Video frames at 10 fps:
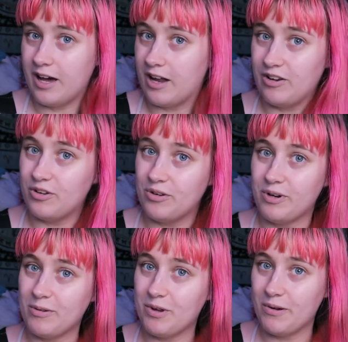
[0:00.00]
I don't know
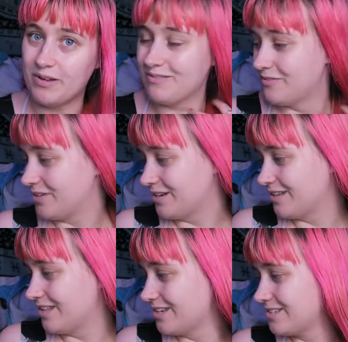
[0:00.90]
where I'm going with
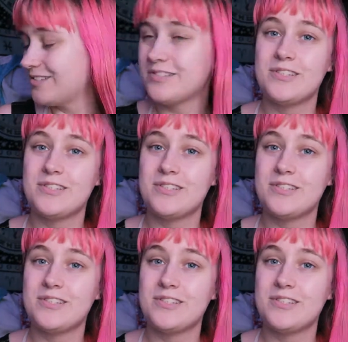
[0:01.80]
any of this.